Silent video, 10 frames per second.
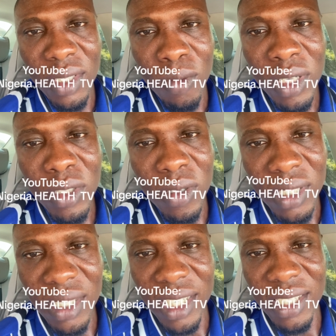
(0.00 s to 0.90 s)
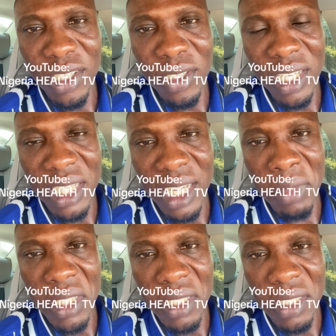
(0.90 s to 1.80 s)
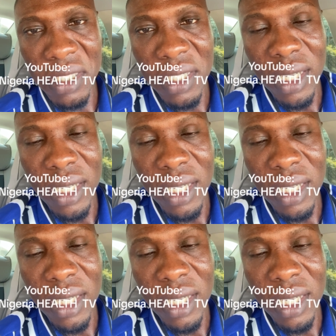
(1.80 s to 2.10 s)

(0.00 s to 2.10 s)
What causes gestational diabetes?